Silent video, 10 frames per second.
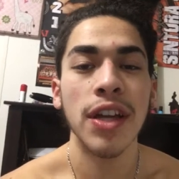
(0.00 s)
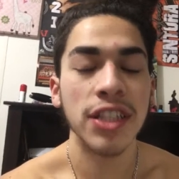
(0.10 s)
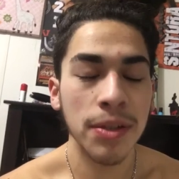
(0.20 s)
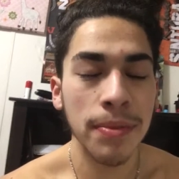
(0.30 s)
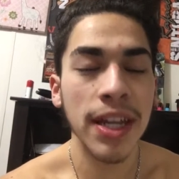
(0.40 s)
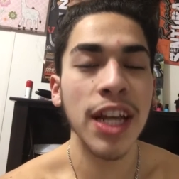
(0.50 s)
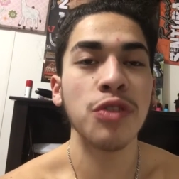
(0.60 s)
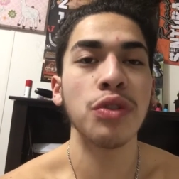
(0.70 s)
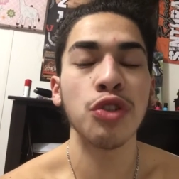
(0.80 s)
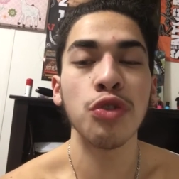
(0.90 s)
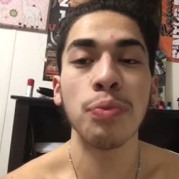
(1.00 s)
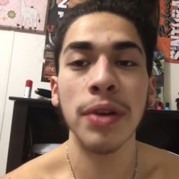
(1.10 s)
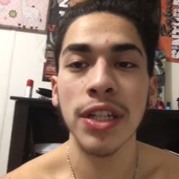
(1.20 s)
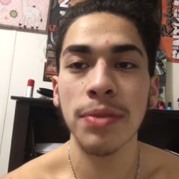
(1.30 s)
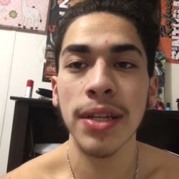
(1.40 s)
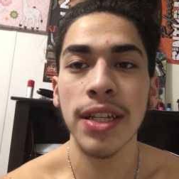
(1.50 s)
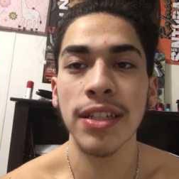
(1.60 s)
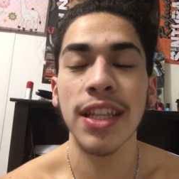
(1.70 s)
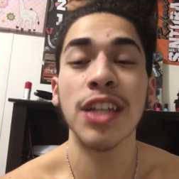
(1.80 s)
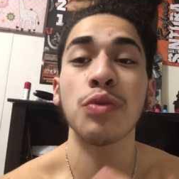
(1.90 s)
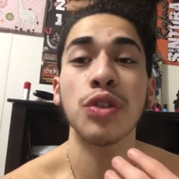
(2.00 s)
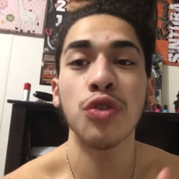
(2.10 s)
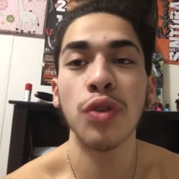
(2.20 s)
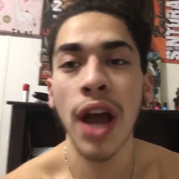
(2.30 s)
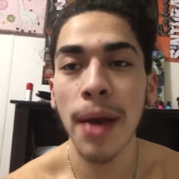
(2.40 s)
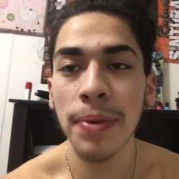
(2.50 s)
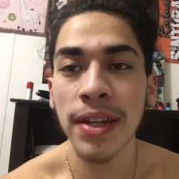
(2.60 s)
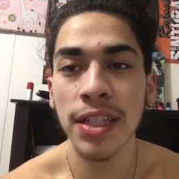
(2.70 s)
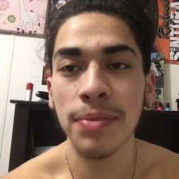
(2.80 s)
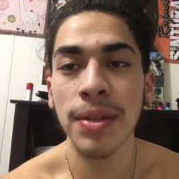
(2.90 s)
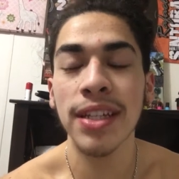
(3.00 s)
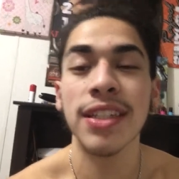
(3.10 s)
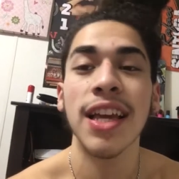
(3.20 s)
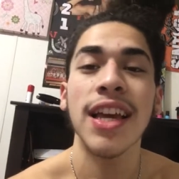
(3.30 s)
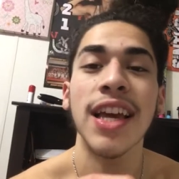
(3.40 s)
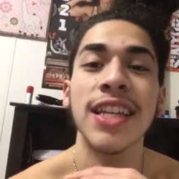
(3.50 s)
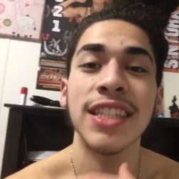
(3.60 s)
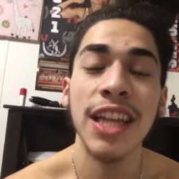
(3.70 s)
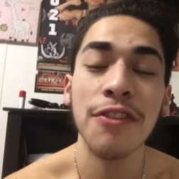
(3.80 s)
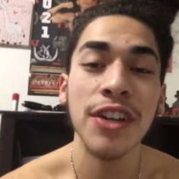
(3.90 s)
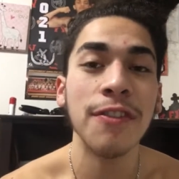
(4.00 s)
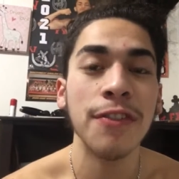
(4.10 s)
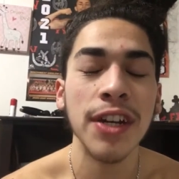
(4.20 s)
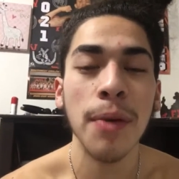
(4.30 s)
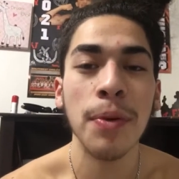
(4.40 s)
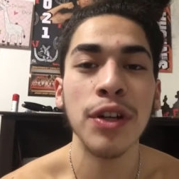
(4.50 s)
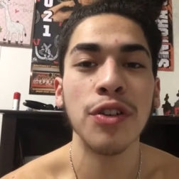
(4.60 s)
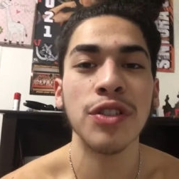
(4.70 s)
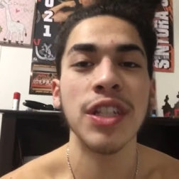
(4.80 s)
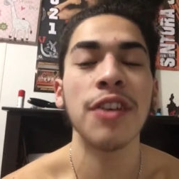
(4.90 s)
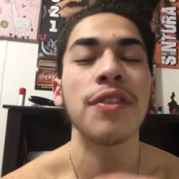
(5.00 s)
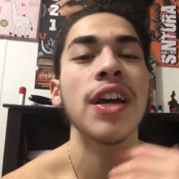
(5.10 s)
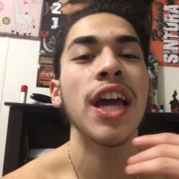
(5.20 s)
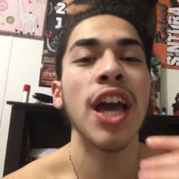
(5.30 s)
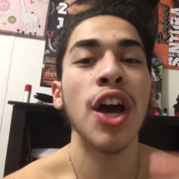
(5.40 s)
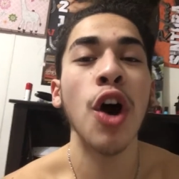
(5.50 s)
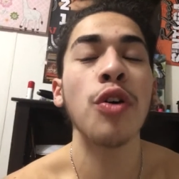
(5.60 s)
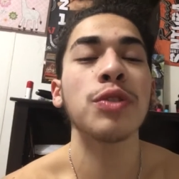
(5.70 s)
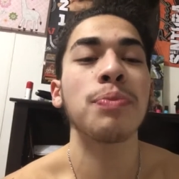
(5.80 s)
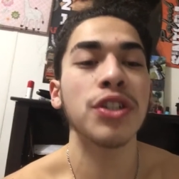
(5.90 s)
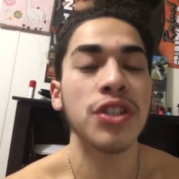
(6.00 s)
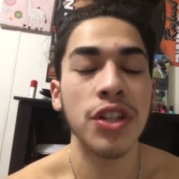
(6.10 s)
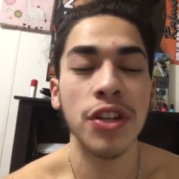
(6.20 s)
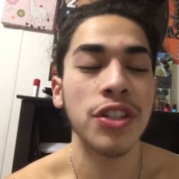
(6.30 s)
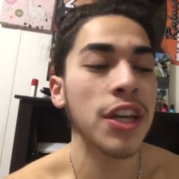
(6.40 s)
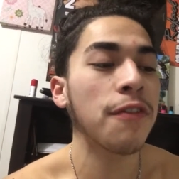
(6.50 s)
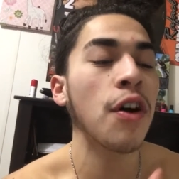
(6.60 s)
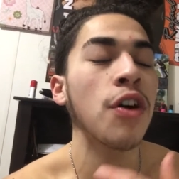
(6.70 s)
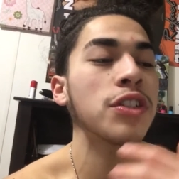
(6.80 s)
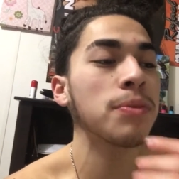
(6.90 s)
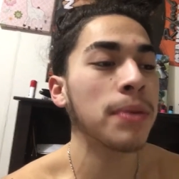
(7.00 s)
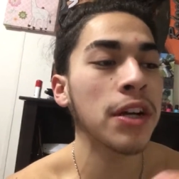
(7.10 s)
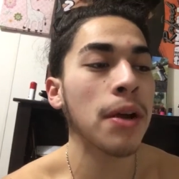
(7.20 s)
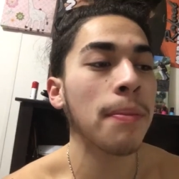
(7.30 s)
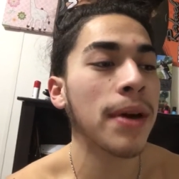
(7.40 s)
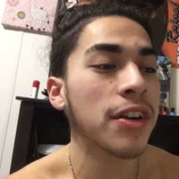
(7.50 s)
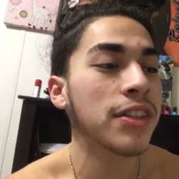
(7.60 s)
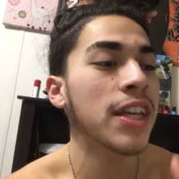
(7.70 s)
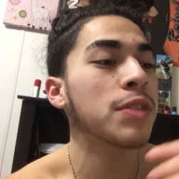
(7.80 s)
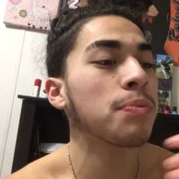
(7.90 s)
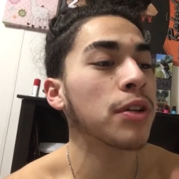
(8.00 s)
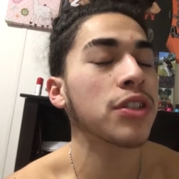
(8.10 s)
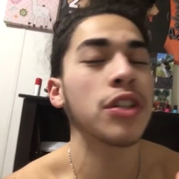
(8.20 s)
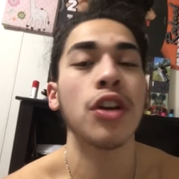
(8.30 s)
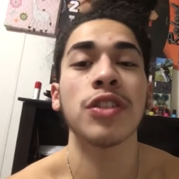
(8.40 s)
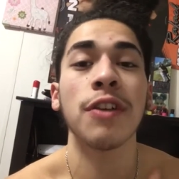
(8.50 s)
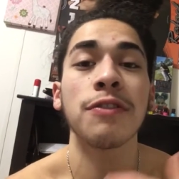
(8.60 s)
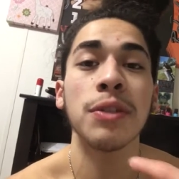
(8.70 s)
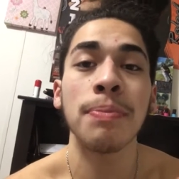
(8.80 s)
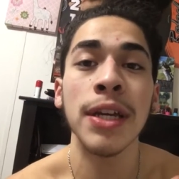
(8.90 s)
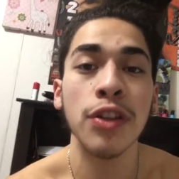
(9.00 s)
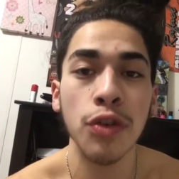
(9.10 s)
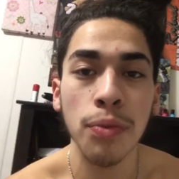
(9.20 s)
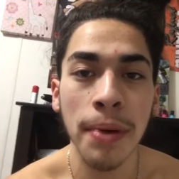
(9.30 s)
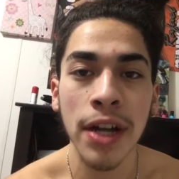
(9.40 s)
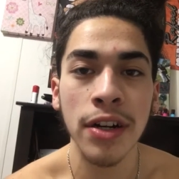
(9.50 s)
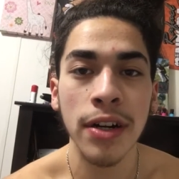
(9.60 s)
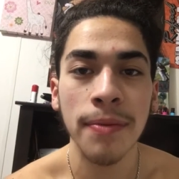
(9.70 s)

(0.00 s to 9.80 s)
To me, that's what true peace means. That's what true happiness means. Is never giving up on yourself and always pushing yourself onto bigger and better things, pushing yourself to be and do better.